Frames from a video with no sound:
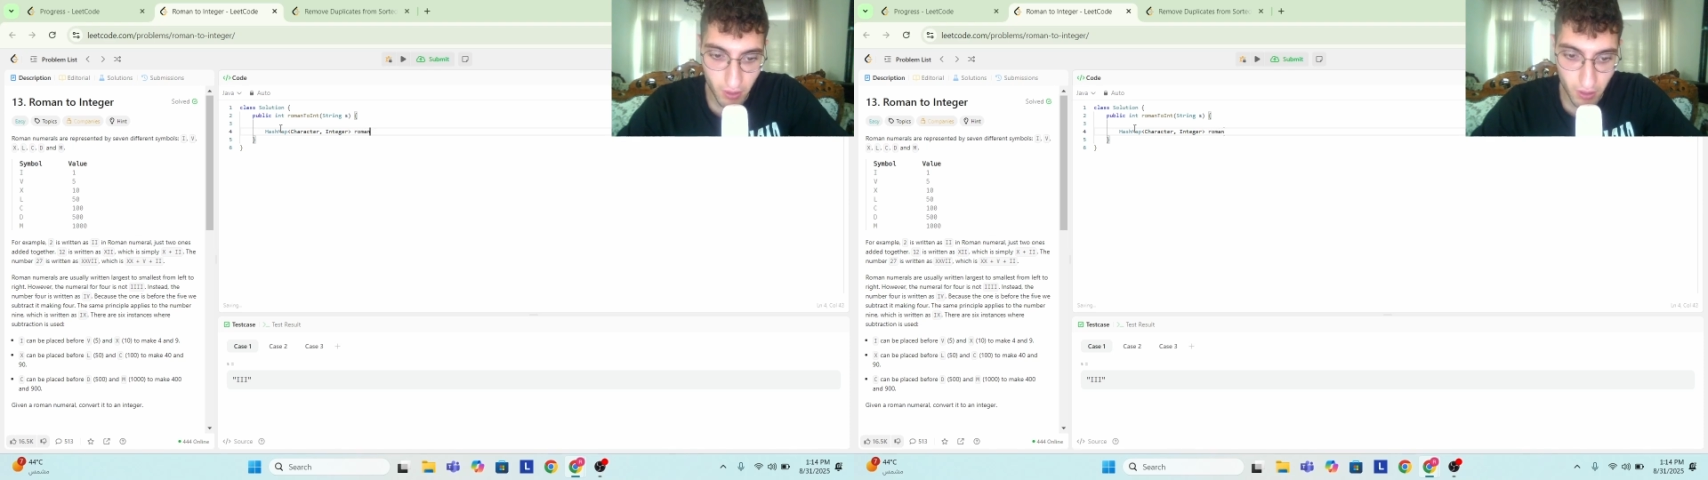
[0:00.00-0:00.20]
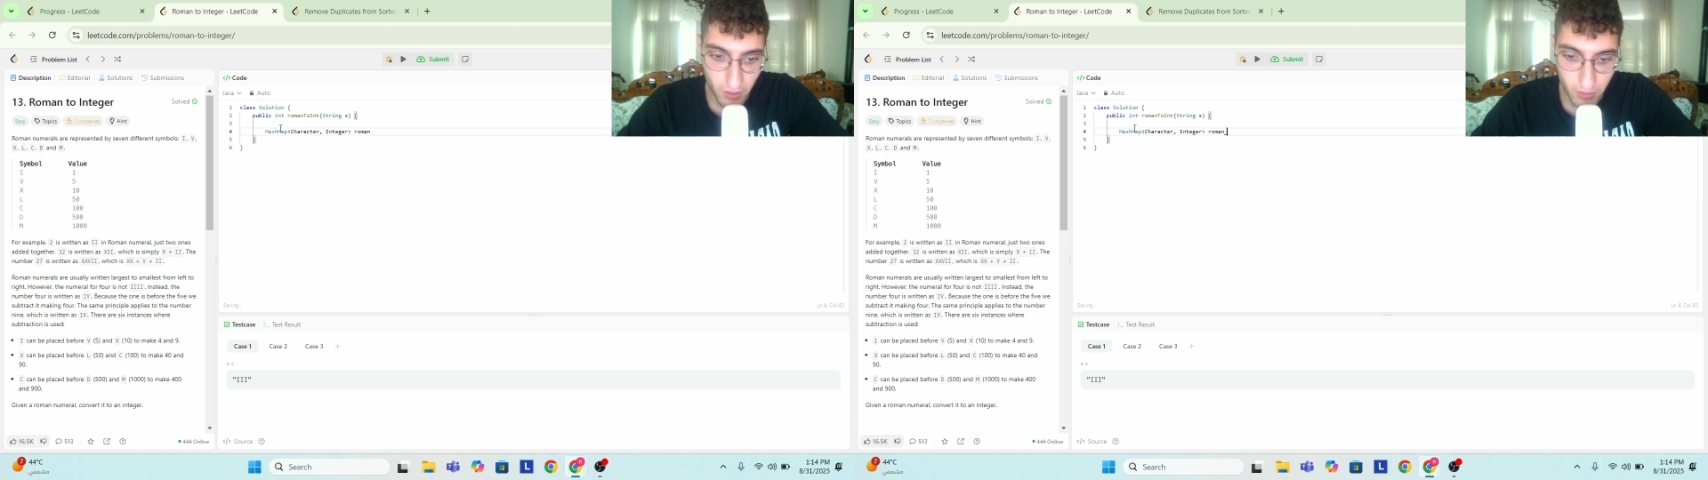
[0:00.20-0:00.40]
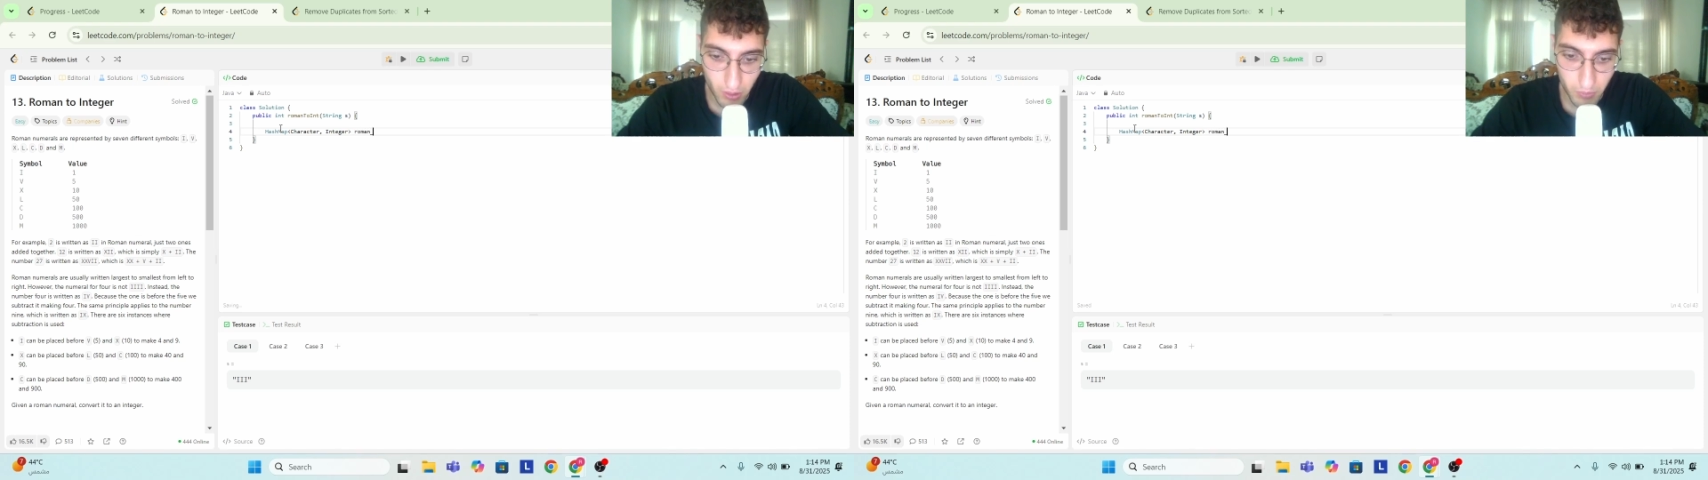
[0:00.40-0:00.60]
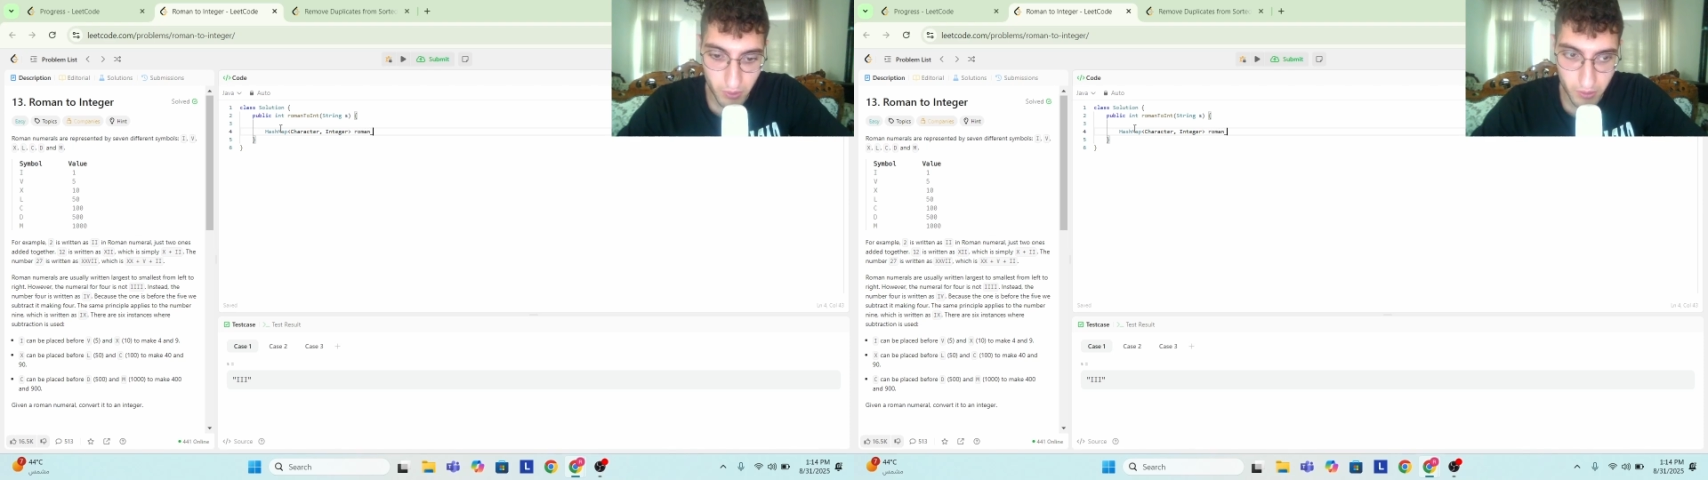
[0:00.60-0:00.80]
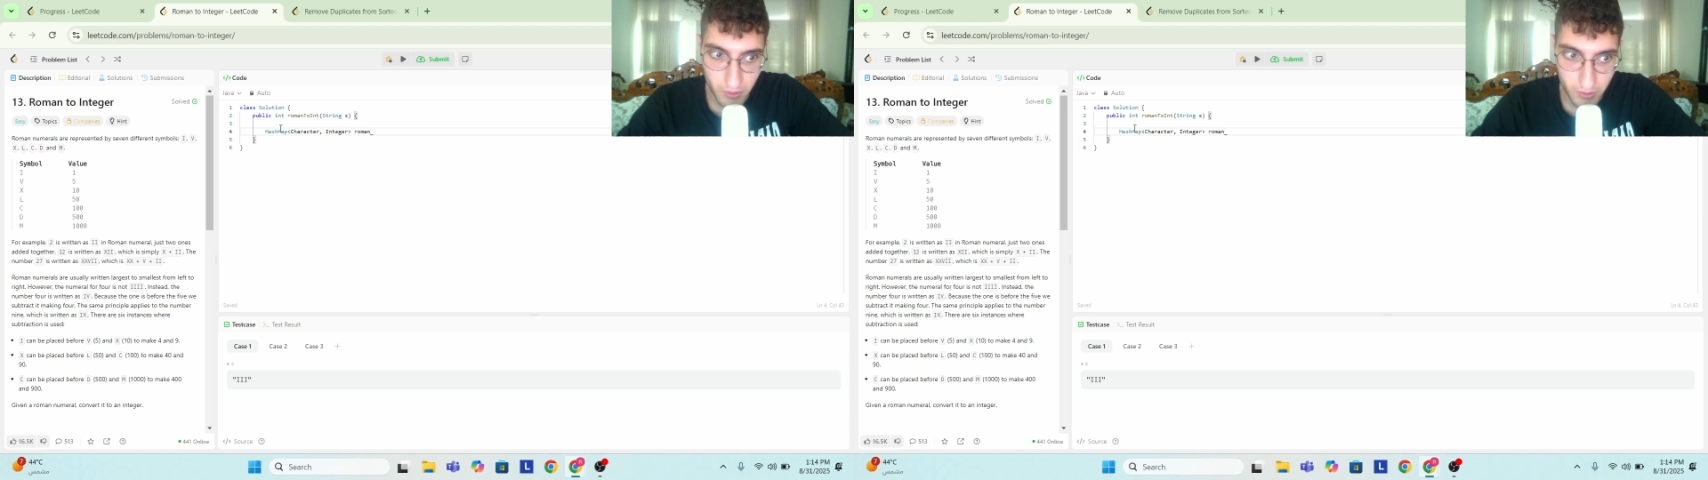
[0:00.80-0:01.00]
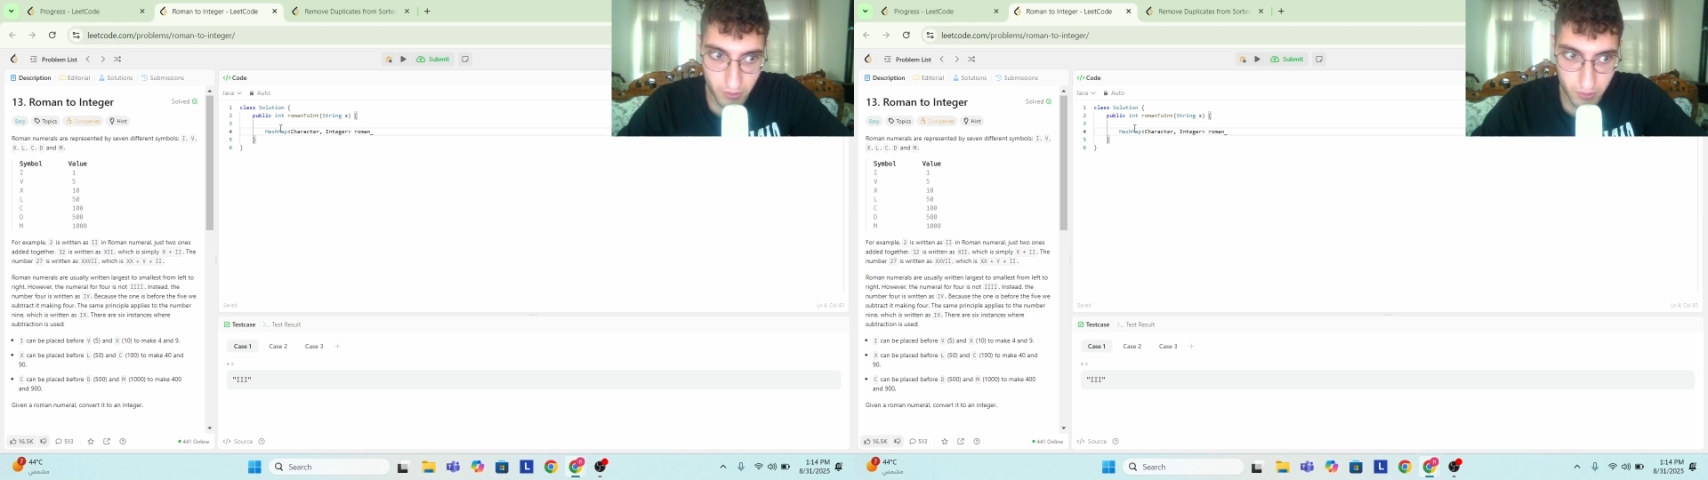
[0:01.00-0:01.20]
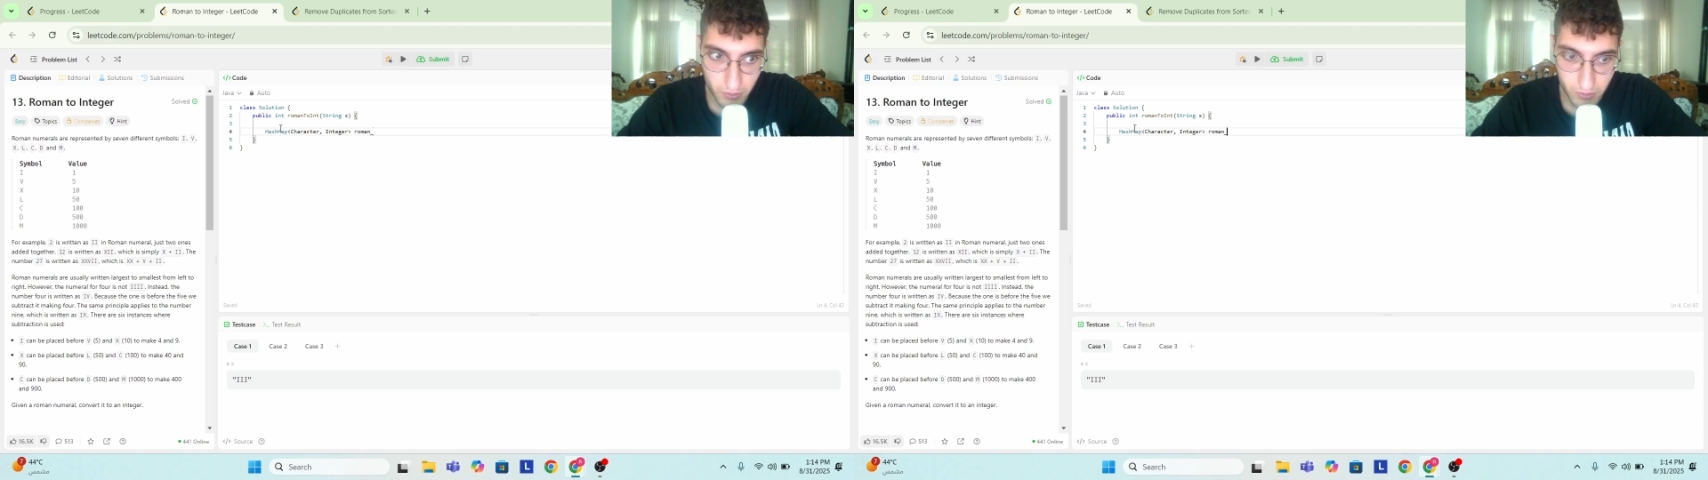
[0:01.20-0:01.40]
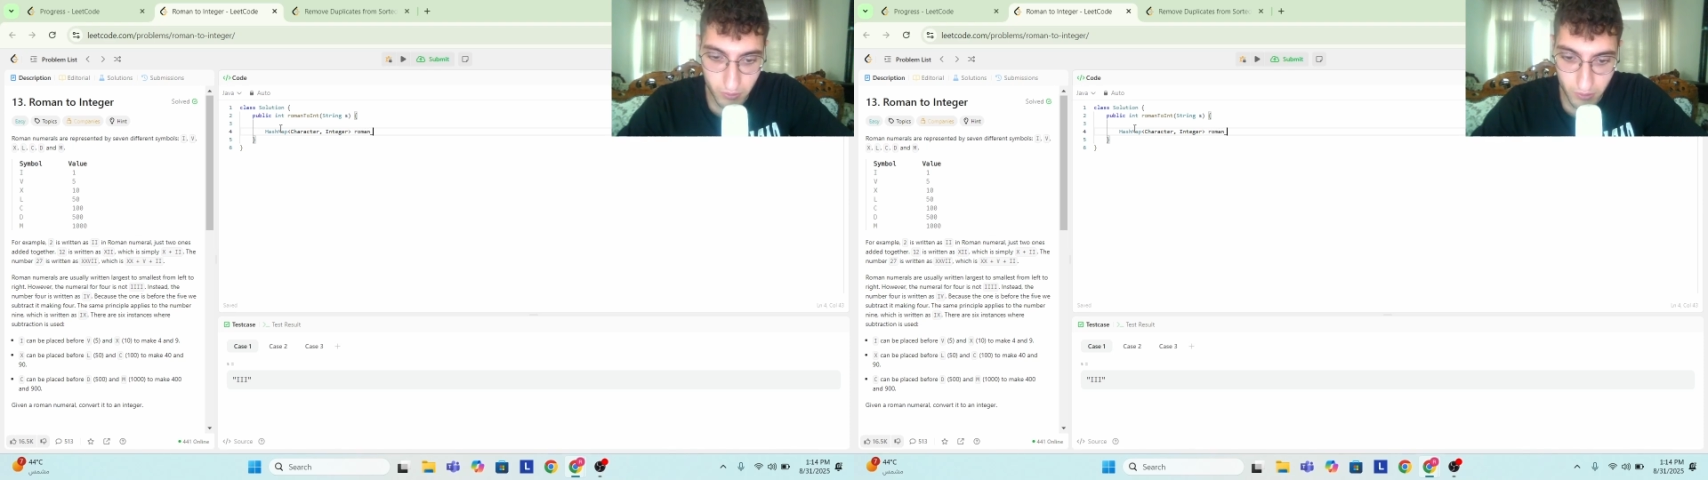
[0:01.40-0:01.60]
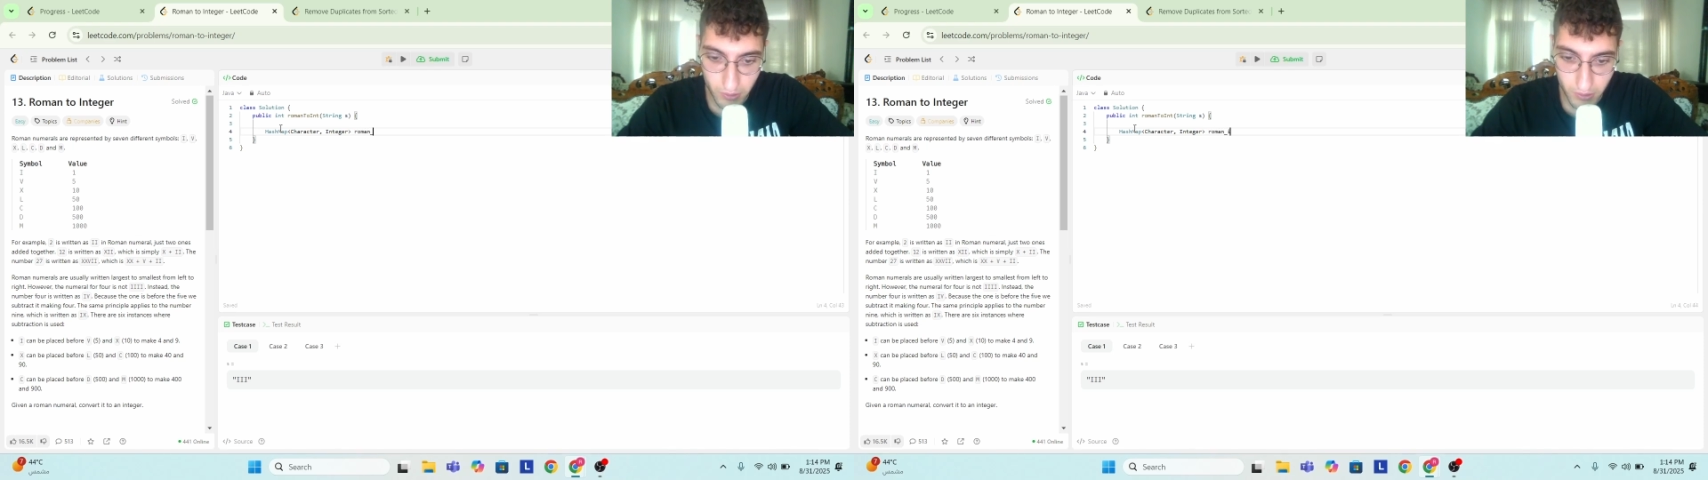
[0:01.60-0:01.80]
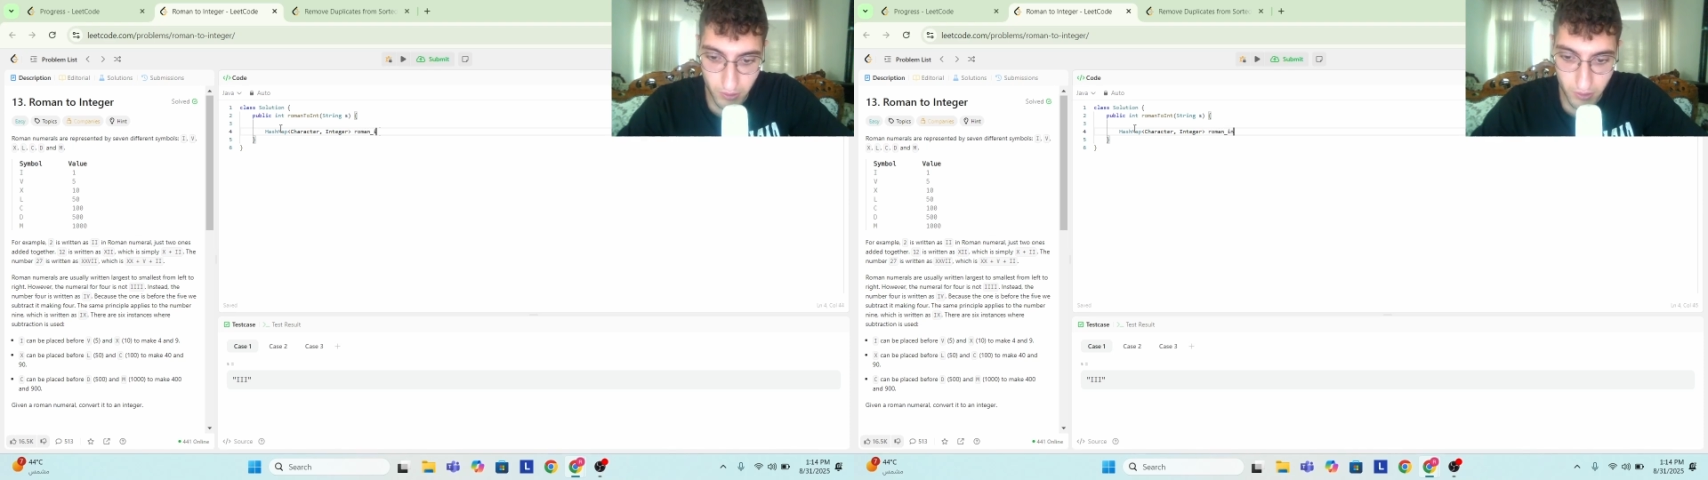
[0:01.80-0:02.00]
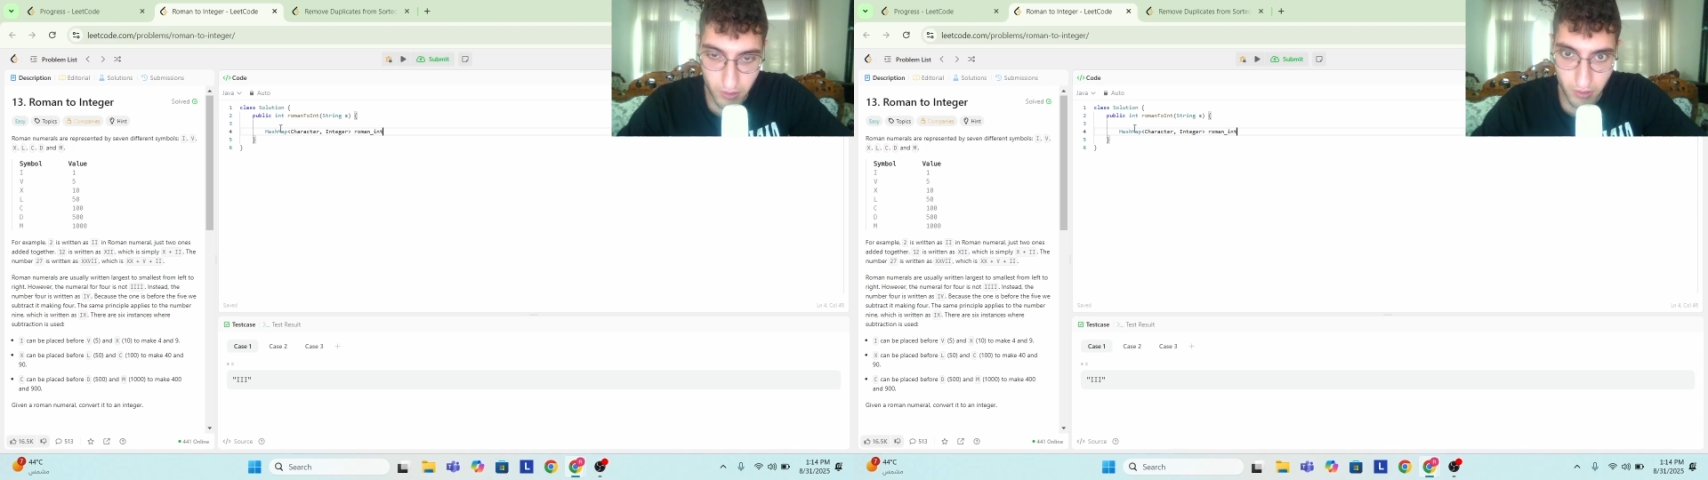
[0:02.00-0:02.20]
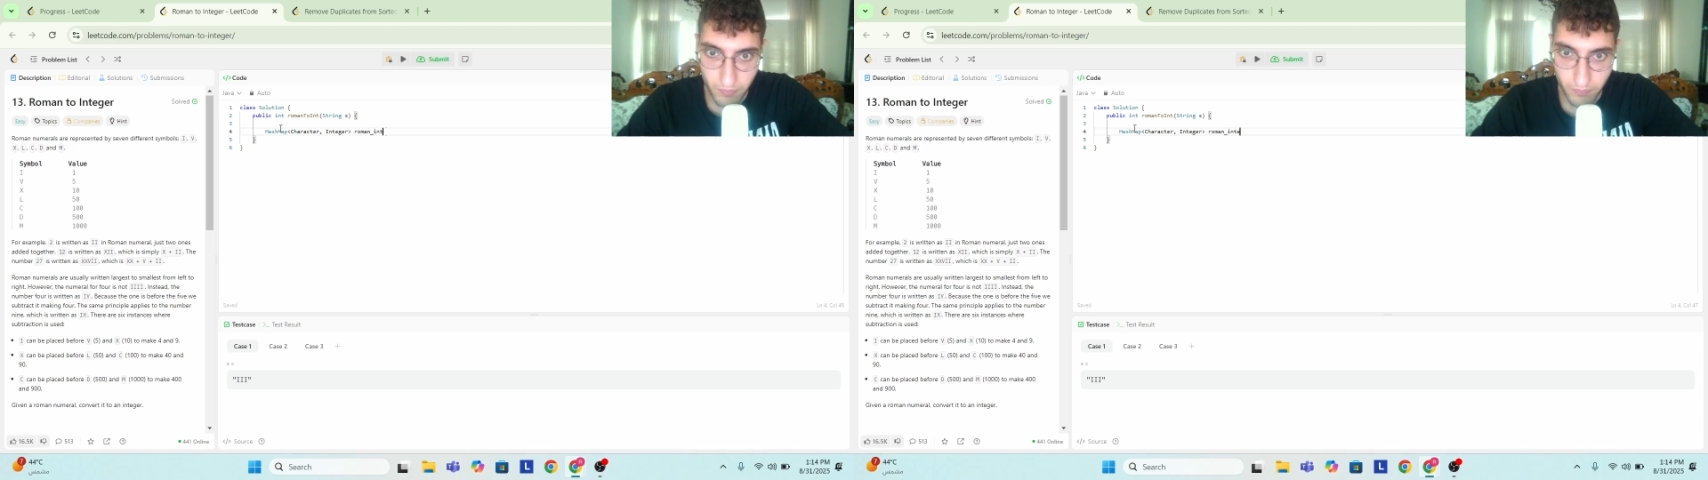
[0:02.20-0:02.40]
Roman to integer